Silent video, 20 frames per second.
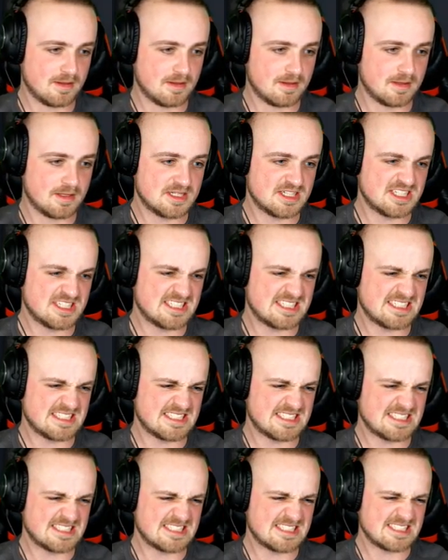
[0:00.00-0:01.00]

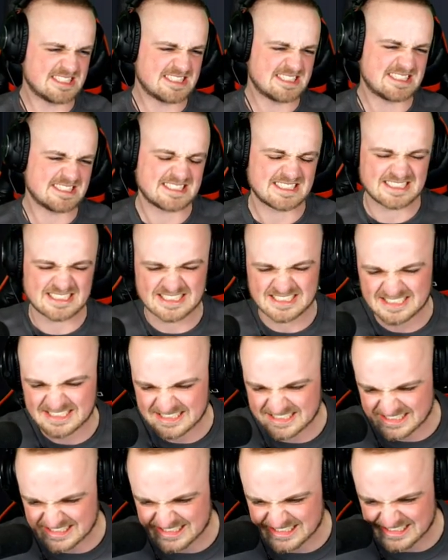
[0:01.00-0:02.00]

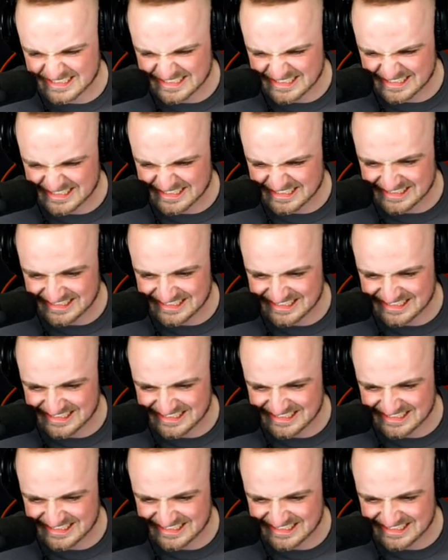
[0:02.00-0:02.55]
[no speech]